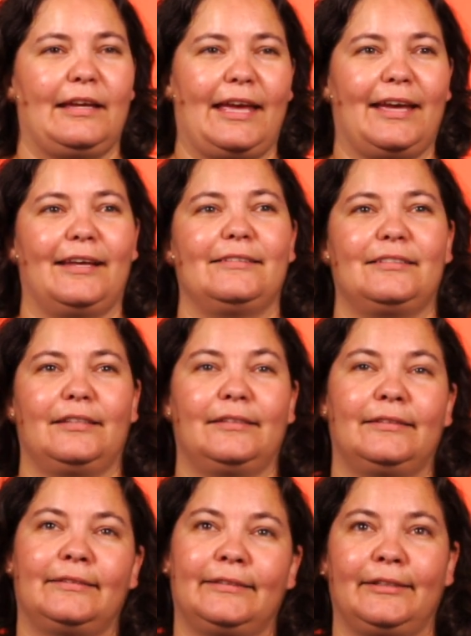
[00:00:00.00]
And
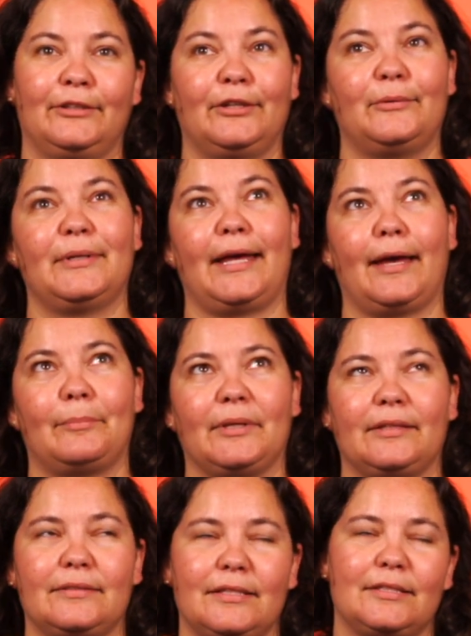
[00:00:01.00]
you know what
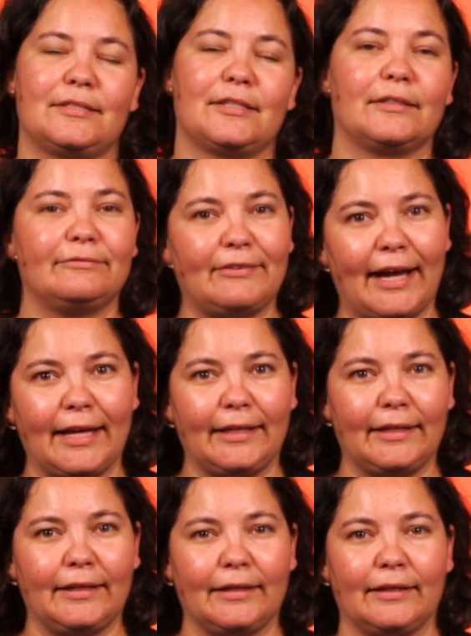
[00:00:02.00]
happens? They start
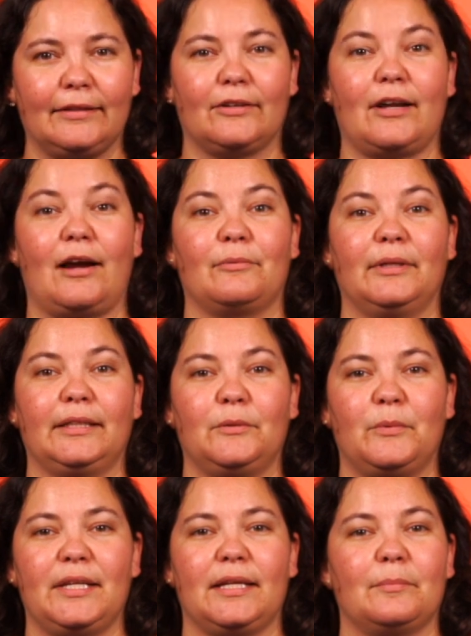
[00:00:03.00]
fighting, and they're not really
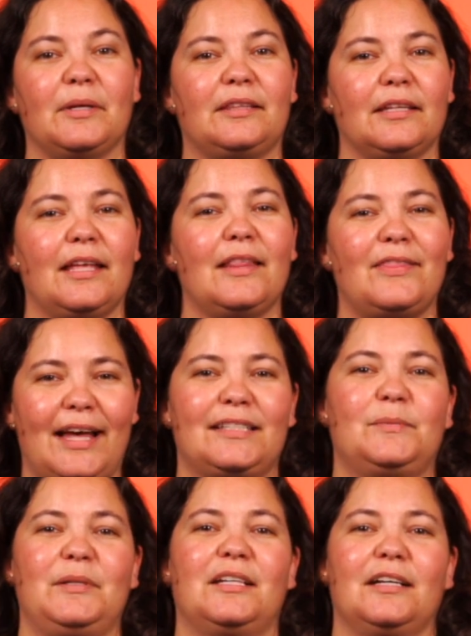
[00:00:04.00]
winning, but
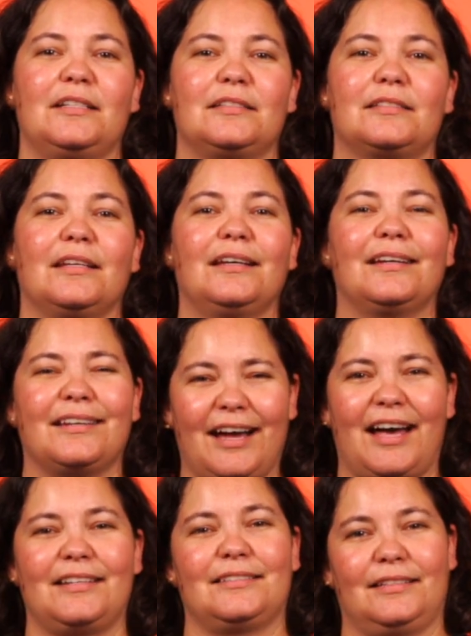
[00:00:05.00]
that's because
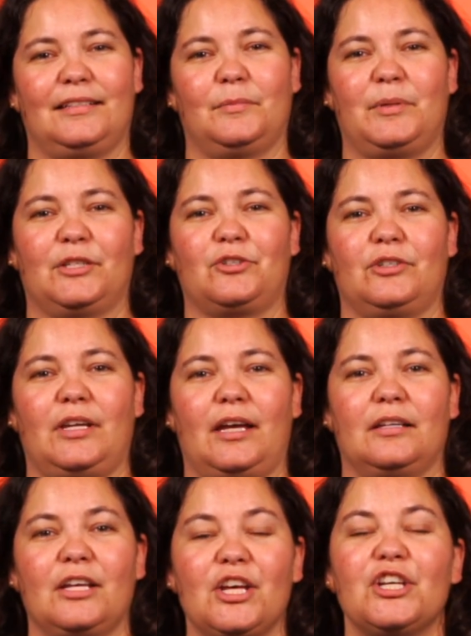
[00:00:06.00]
God isn't in the picture yet.